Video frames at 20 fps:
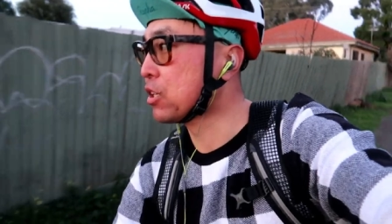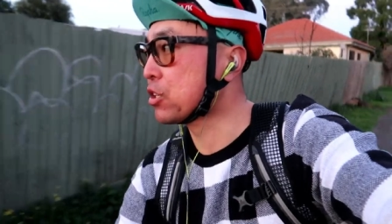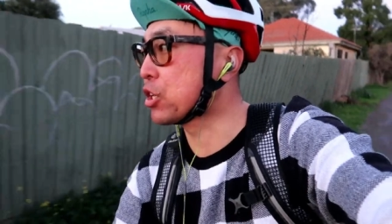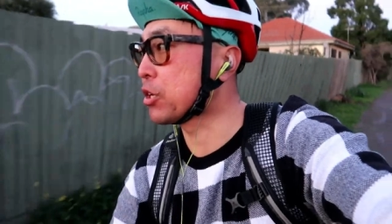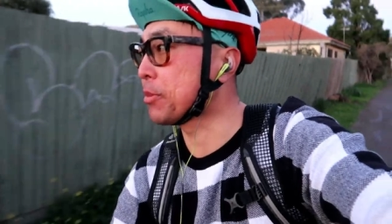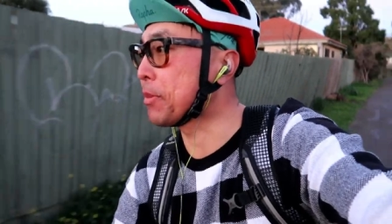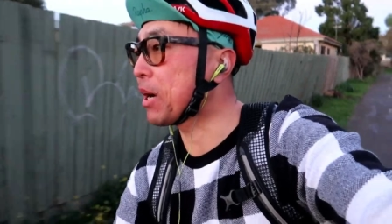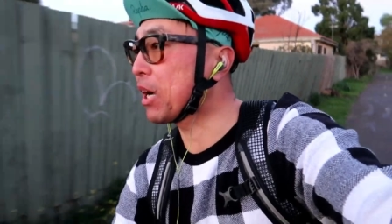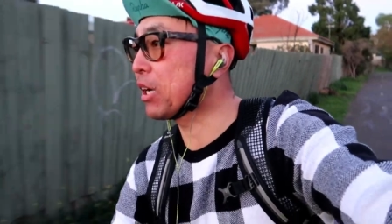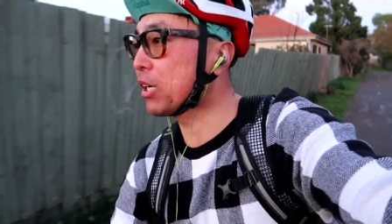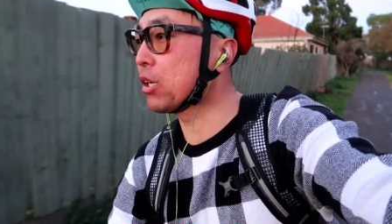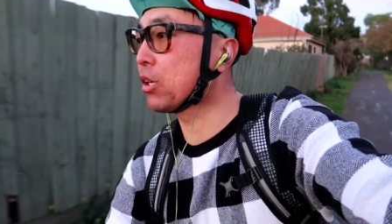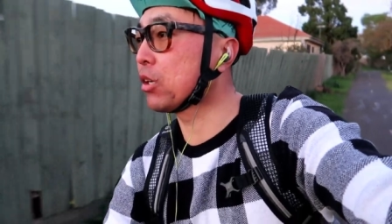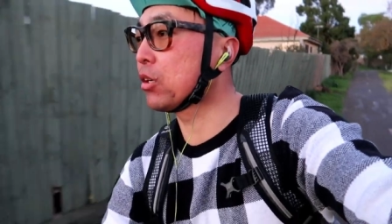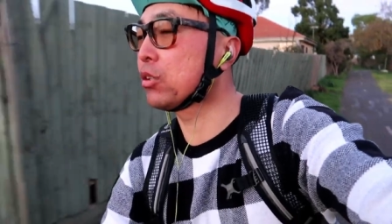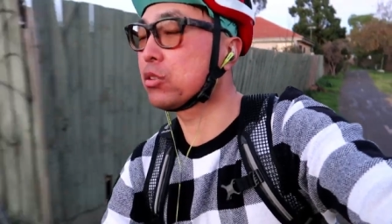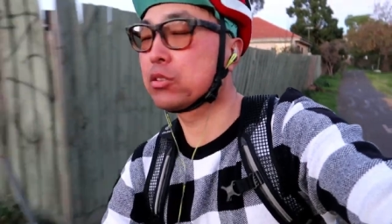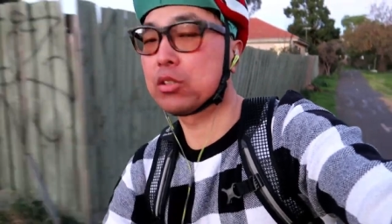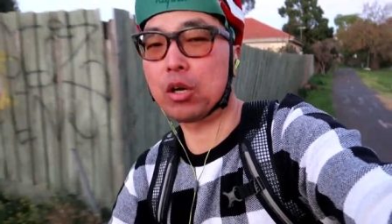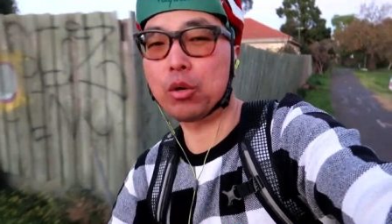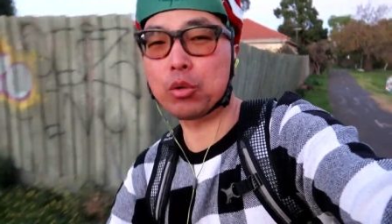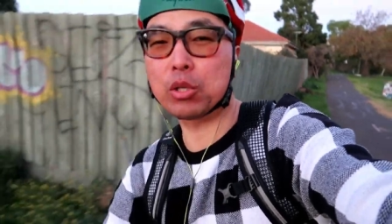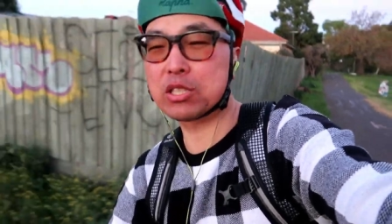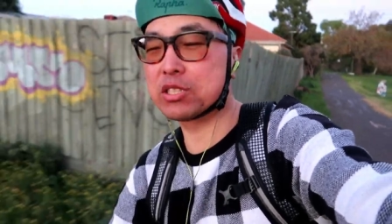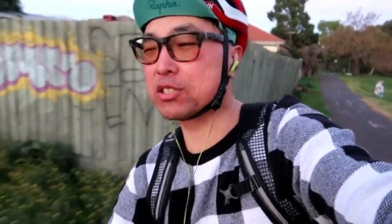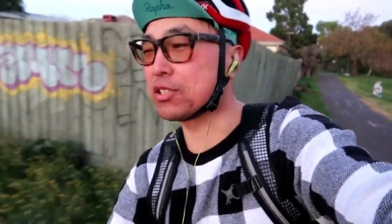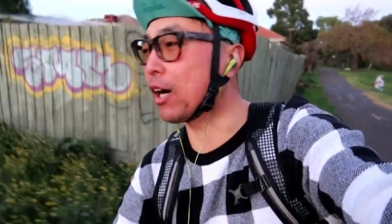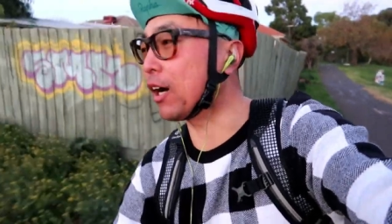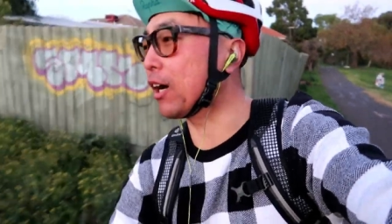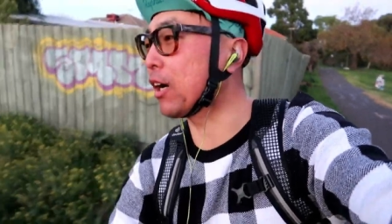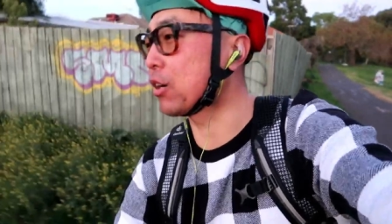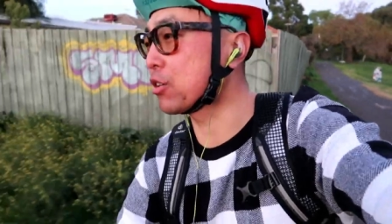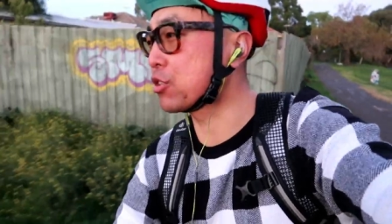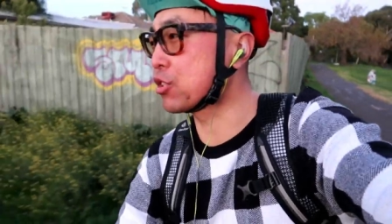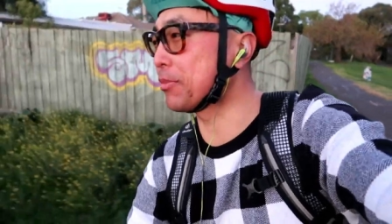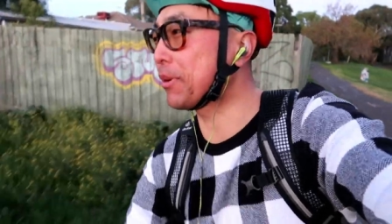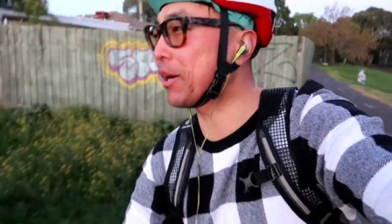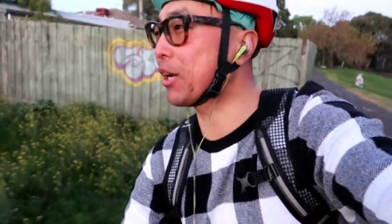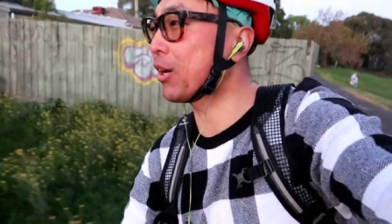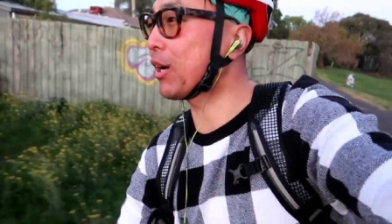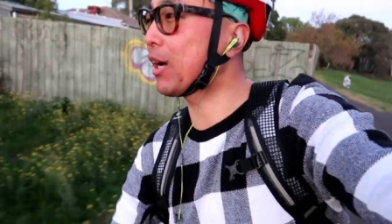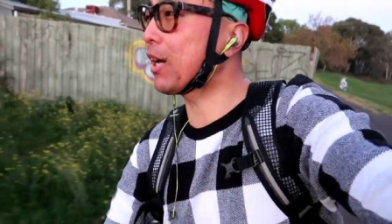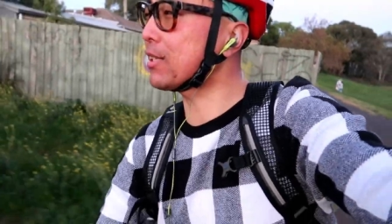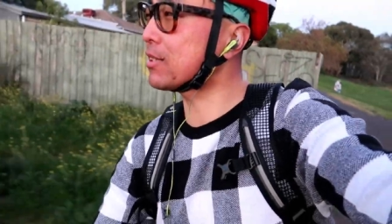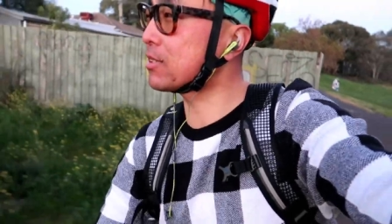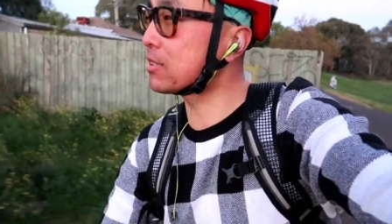Shimano, the older style Shimano